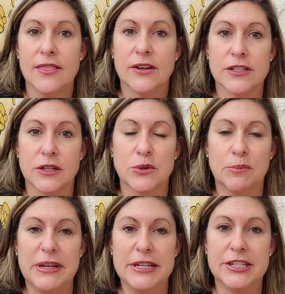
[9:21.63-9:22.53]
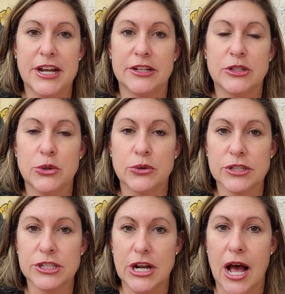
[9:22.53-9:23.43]
There's also a PGA Tour
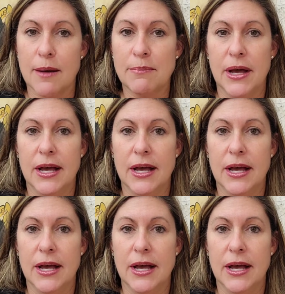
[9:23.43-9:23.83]
shop.